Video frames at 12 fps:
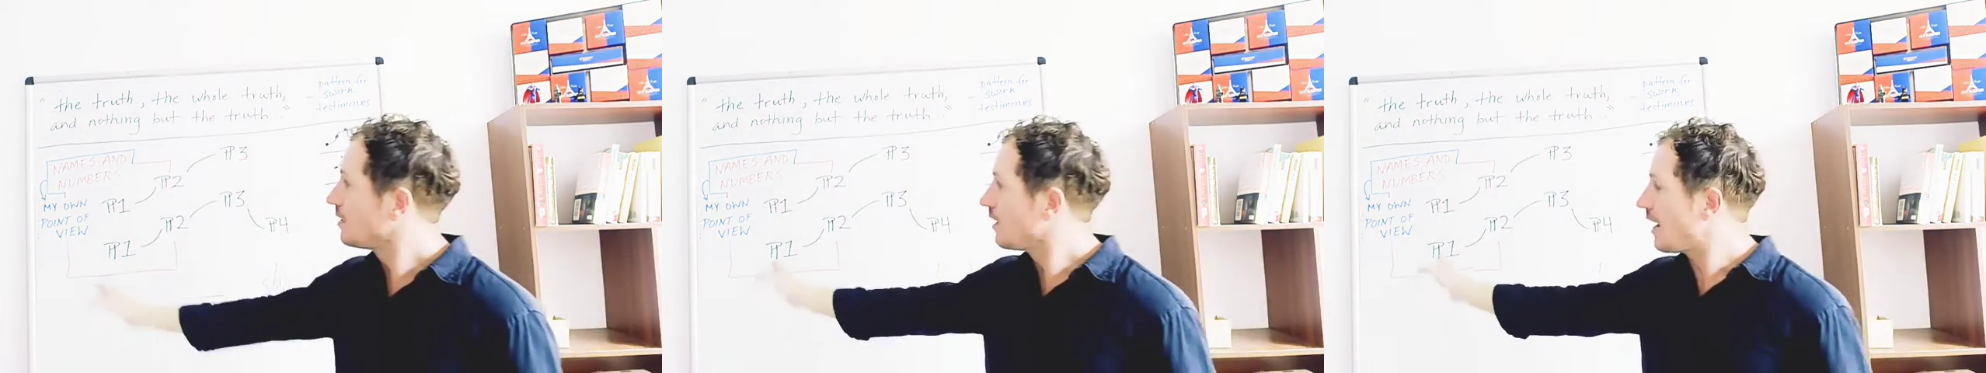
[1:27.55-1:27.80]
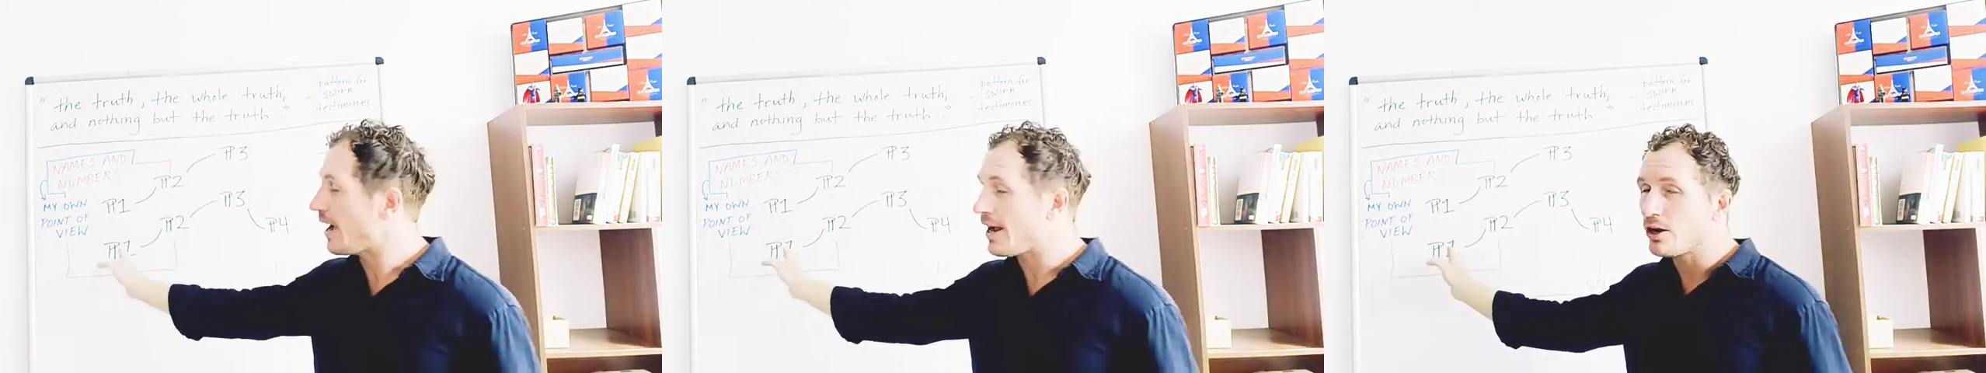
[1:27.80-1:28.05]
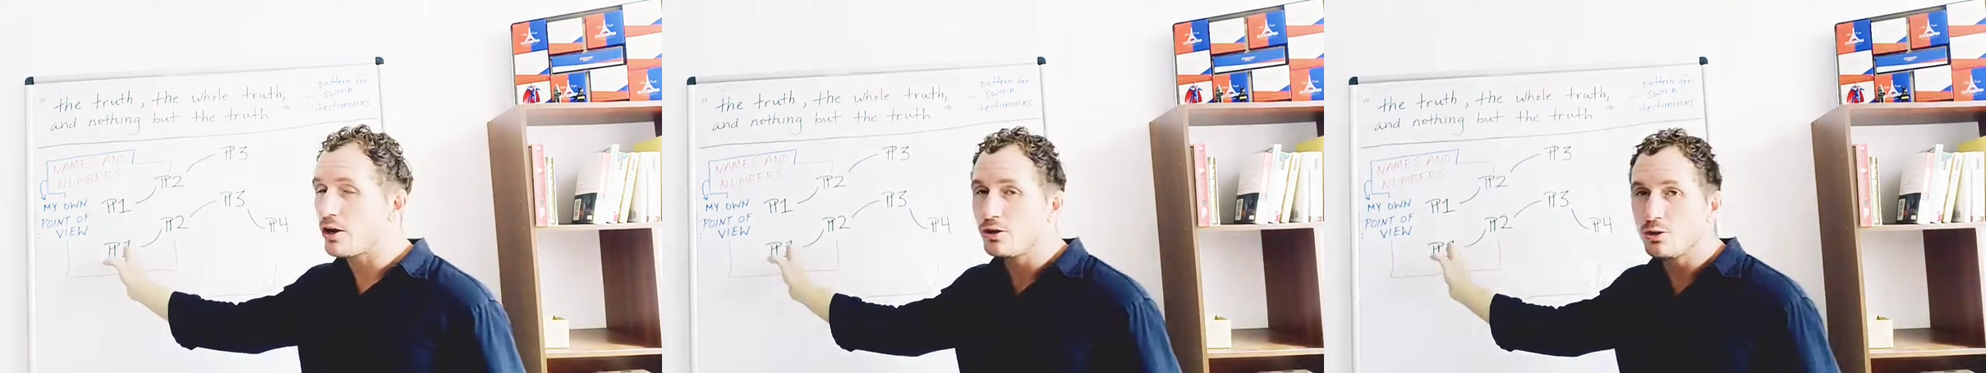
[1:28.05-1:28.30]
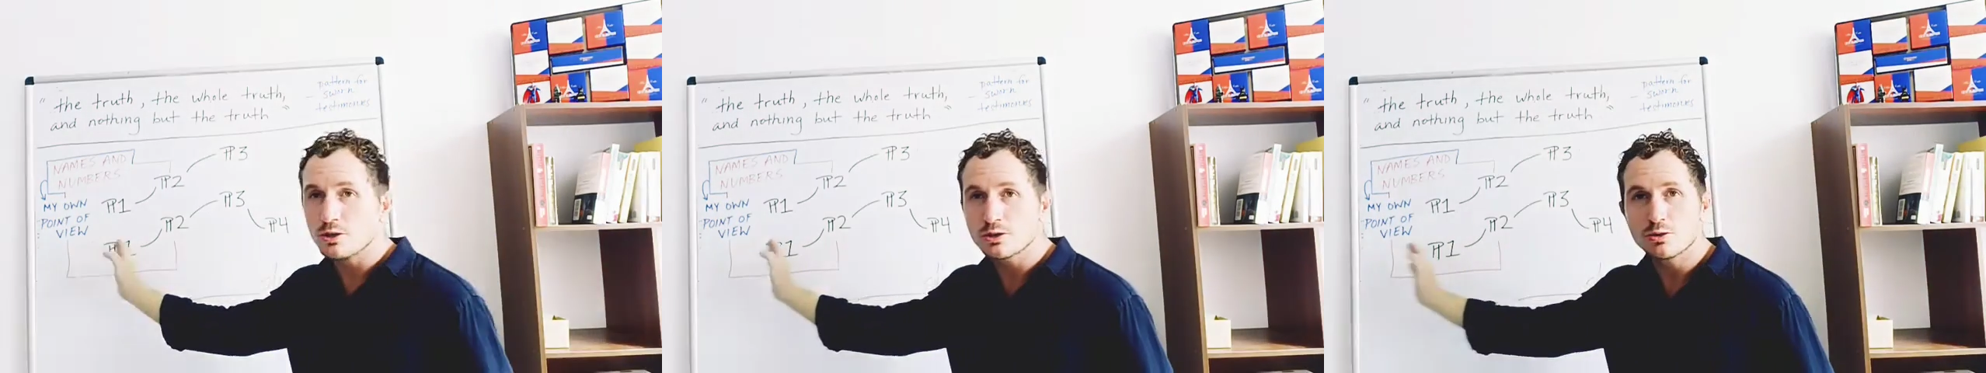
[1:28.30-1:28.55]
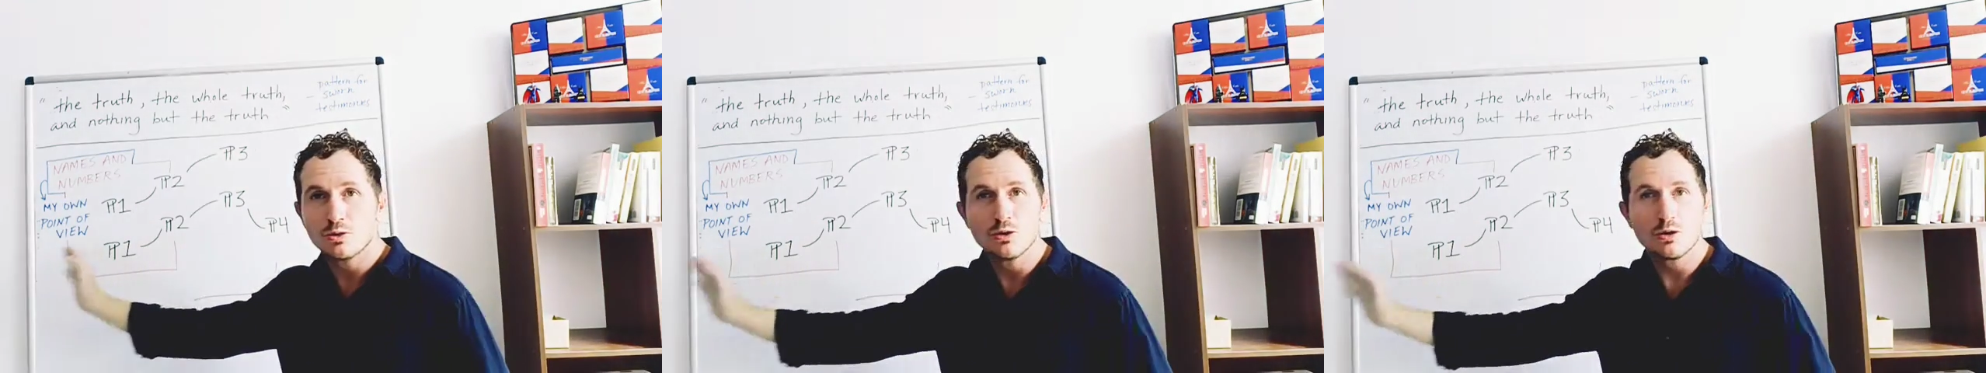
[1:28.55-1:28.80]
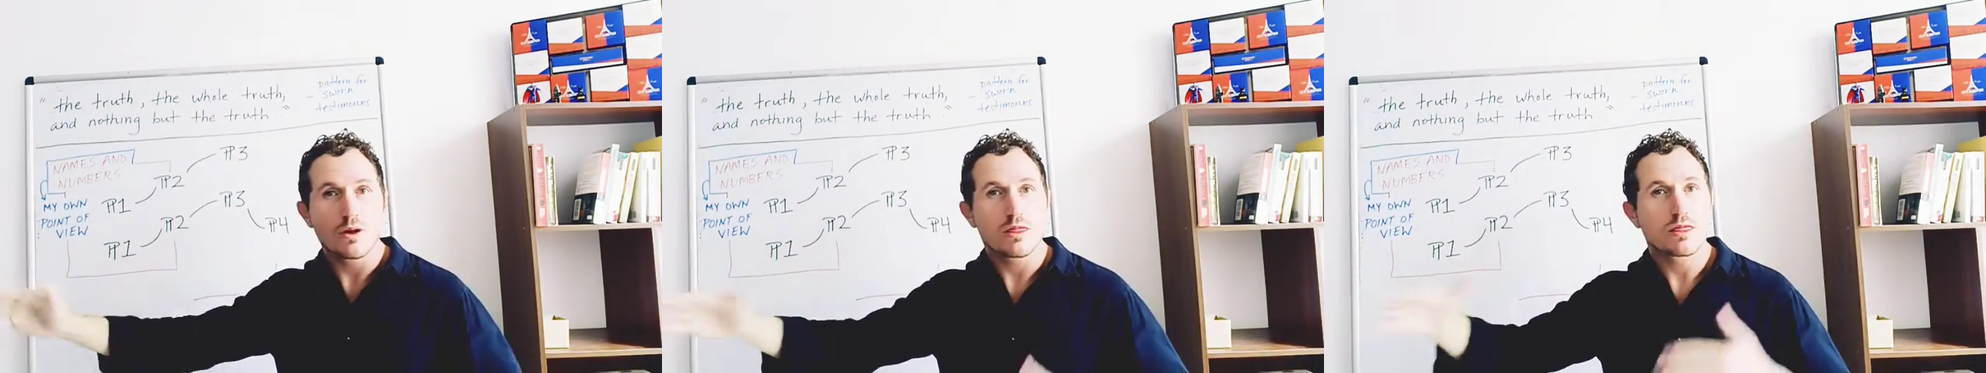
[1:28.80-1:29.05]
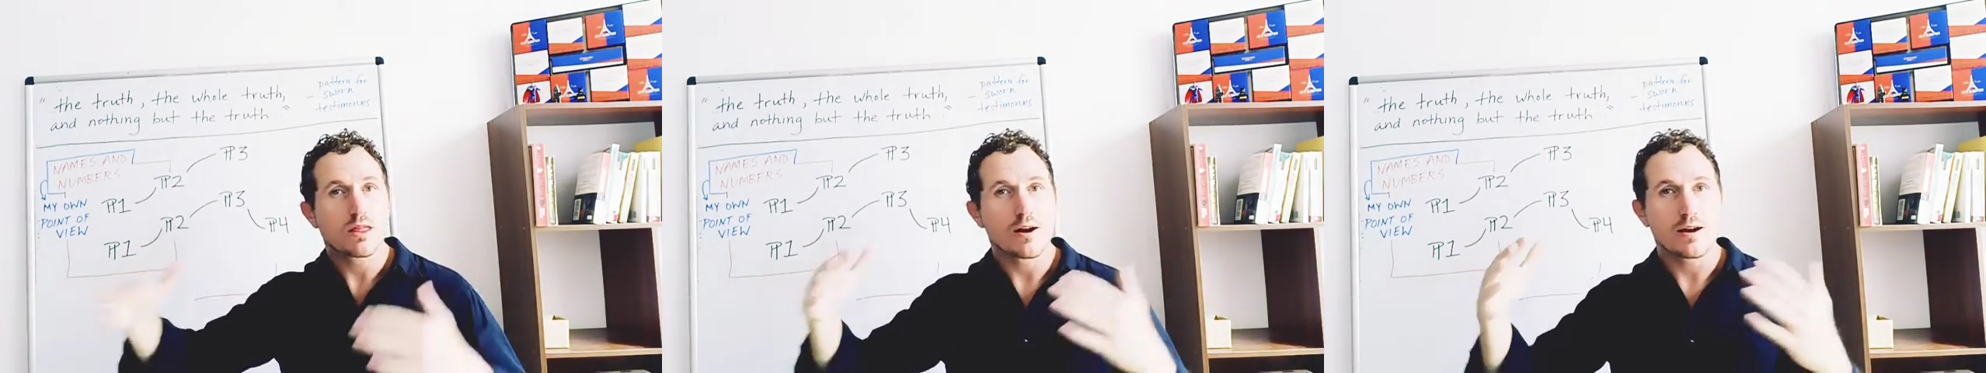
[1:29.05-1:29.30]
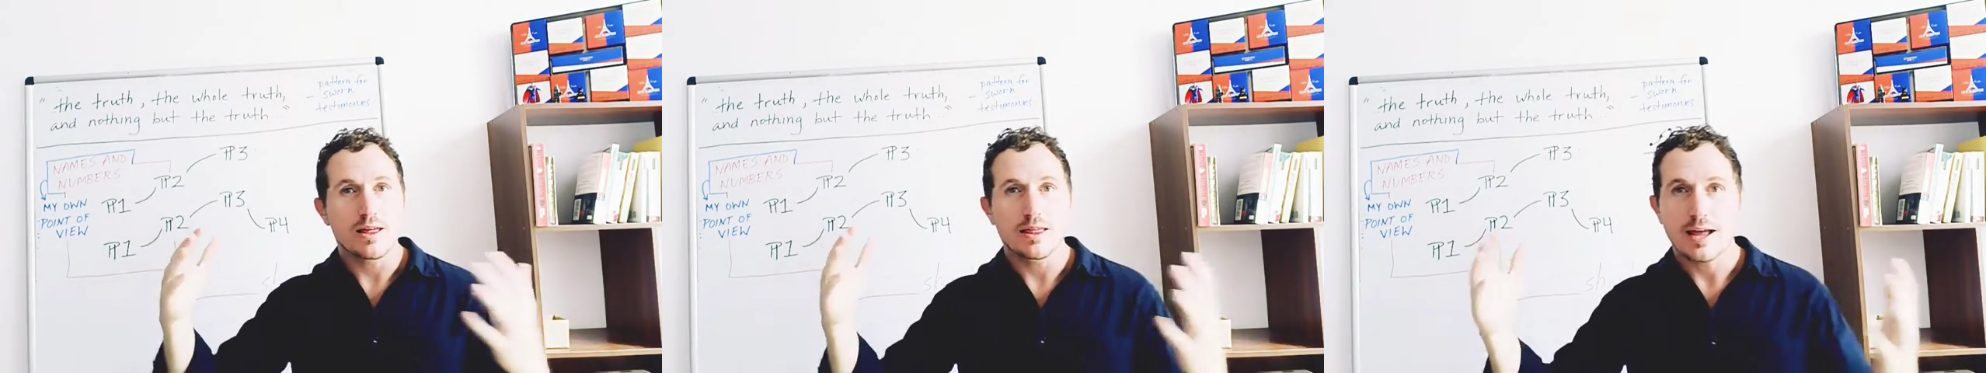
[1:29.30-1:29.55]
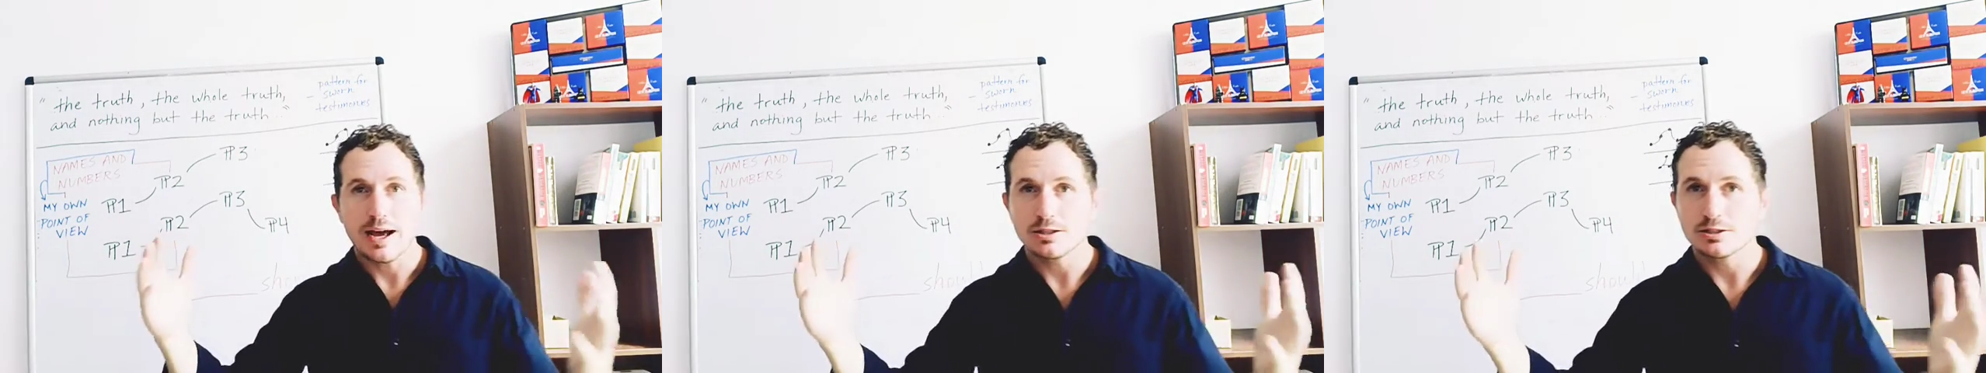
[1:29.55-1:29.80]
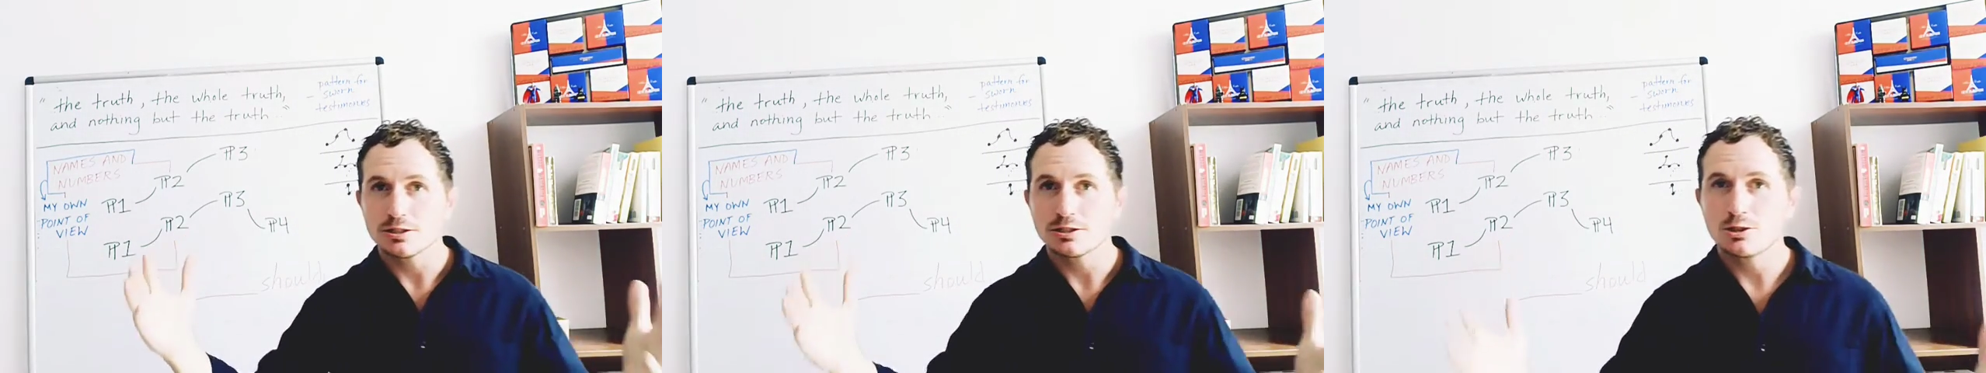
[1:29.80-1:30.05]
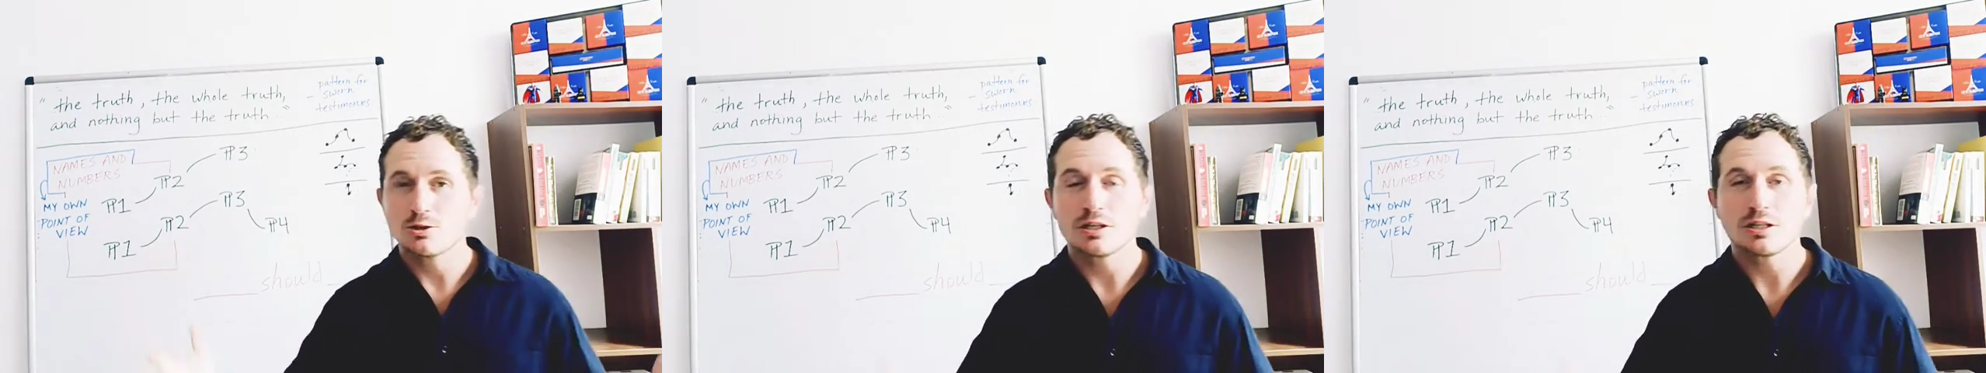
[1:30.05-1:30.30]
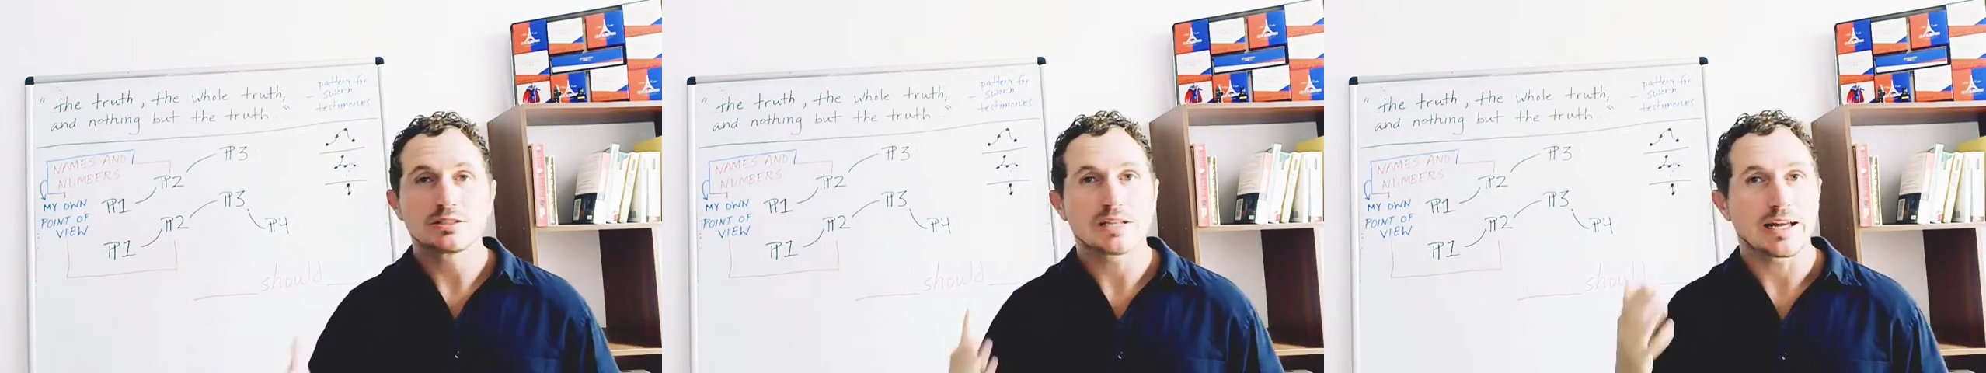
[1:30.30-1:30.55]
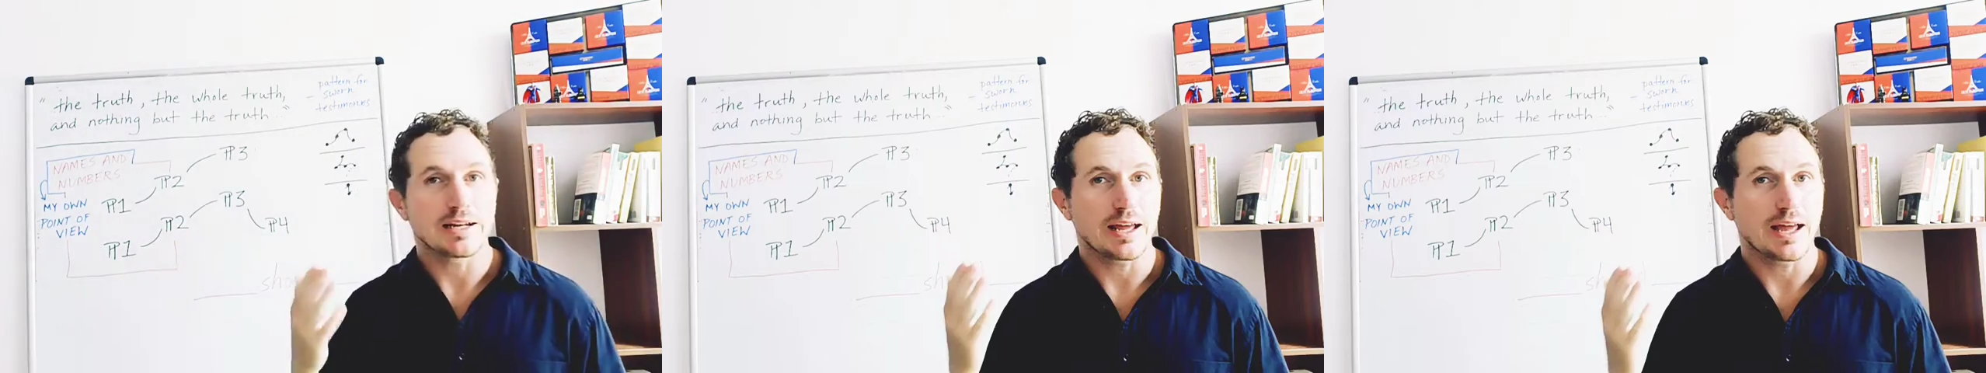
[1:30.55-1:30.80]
I go to a school with 30,000 students and